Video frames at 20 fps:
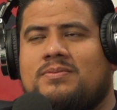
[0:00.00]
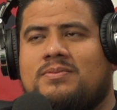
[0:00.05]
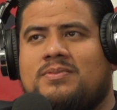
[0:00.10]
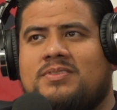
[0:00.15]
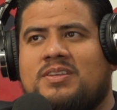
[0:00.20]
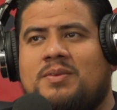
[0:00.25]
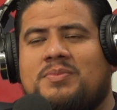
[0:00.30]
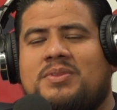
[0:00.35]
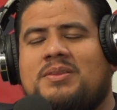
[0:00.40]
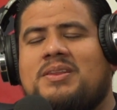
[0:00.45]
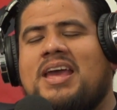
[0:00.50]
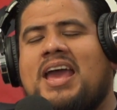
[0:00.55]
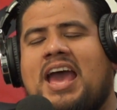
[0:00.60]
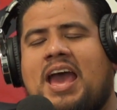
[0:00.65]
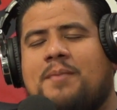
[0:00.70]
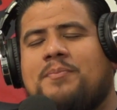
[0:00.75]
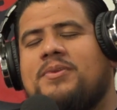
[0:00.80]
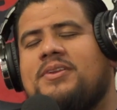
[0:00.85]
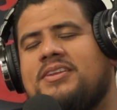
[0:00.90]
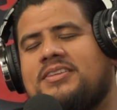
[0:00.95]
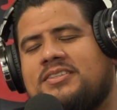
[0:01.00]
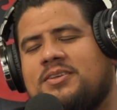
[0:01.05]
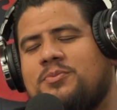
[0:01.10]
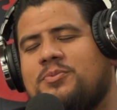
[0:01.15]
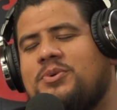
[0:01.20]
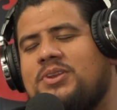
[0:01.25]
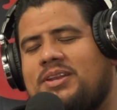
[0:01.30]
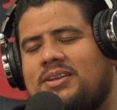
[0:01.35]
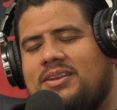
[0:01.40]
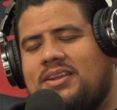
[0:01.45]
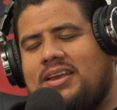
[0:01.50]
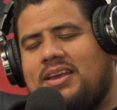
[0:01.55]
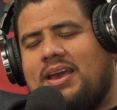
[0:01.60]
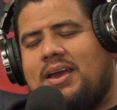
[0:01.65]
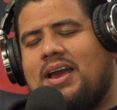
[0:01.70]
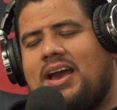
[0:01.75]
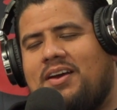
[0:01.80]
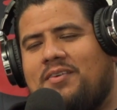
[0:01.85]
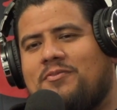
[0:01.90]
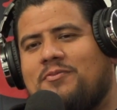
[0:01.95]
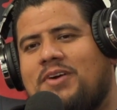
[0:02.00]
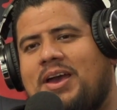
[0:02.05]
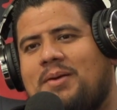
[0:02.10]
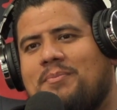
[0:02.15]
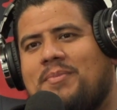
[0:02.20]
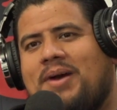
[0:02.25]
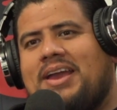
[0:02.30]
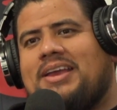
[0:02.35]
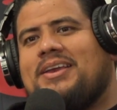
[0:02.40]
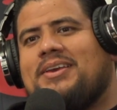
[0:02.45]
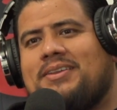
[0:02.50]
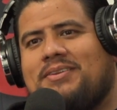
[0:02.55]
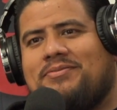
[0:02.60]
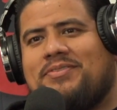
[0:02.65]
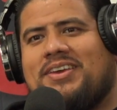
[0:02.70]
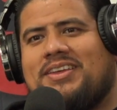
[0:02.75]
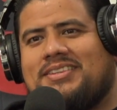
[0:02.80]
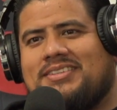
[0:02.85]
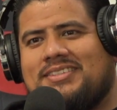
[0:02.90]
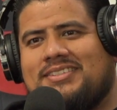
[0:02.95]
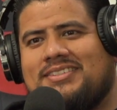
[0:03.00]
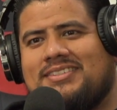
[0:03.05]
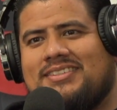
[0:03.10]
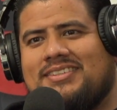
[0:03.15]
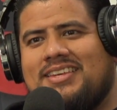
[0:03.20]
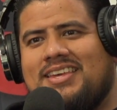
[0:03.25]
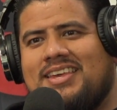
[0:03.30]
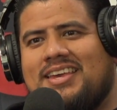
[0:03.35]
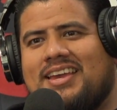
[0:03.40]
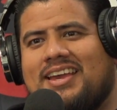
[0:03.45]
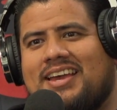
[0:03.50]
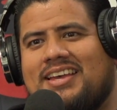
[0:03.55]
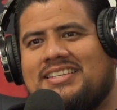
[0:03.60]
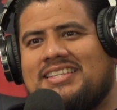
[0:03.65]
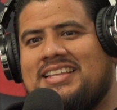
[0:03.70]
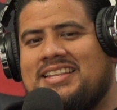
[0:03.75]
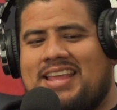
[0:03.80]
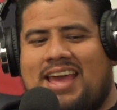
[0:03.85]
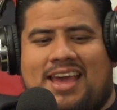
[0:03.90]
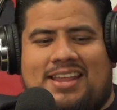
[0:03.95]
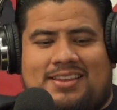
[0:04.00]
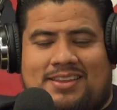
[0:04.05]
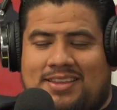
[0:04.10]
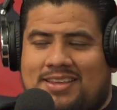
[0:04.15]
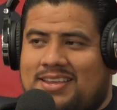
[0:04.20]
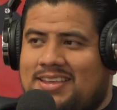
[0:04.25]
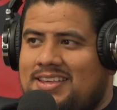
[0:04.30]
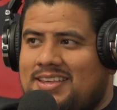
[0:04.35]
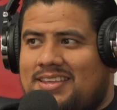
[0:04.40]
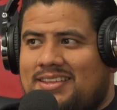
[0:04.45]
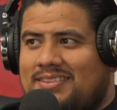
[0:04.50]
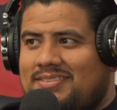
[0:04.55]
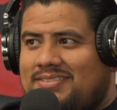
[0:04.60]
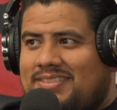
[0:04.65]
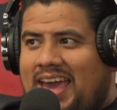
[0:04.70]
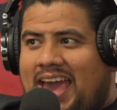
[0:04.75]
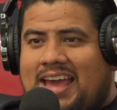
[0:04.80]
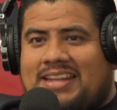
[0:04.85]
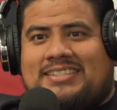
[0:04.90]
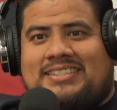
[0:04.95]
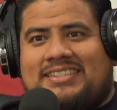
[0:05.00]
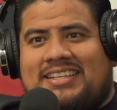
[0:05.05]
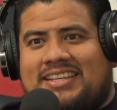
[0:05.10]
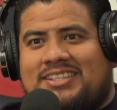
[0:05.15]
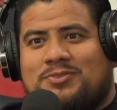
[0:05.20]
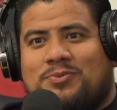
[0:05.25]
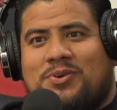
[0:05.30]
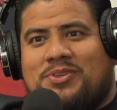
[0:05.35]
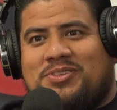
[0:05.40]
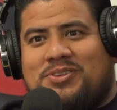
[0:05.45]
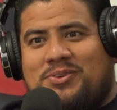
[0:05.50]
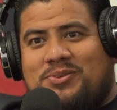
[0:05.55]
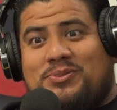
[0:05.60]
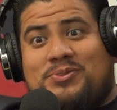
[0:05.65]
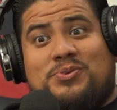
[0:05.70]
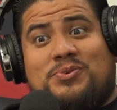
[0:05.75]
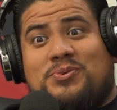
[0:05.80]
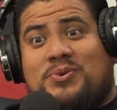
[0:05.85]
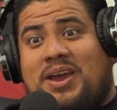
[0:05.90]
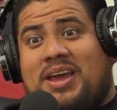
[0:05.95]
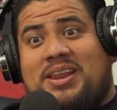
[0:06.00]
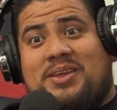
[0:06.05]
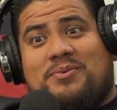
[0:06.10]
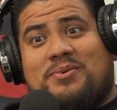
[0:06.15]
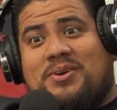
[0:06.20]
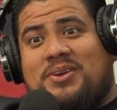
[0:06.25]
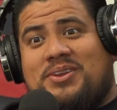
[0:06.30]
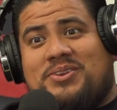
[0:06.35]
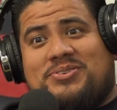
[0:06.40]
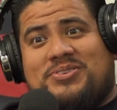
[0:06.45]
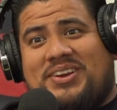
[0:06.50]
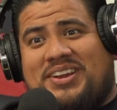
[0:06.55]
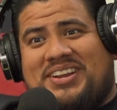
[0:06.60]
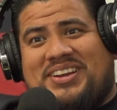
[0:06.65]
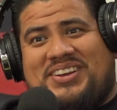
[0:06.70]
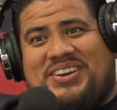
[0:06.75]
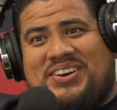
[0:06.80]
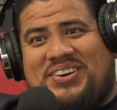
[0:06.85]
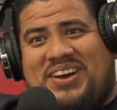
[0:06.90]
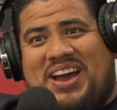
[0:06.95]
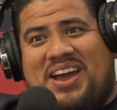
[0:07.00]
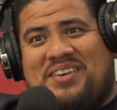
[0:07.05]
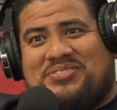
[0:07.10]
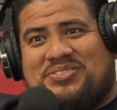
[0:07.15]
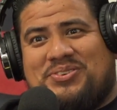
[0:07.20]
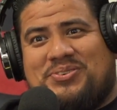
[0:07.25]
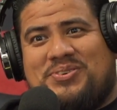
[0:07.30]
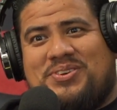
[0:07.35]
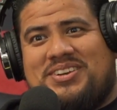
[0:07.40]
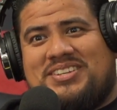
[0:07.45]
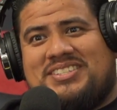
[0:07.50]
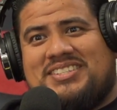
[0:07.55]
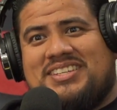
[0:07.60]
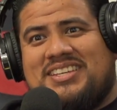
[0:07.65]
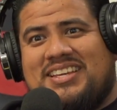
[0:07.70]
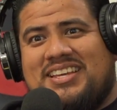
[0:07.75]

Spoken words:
something to happen to someone at my events, because then that sticks with you to anywhere you try to go afterwards.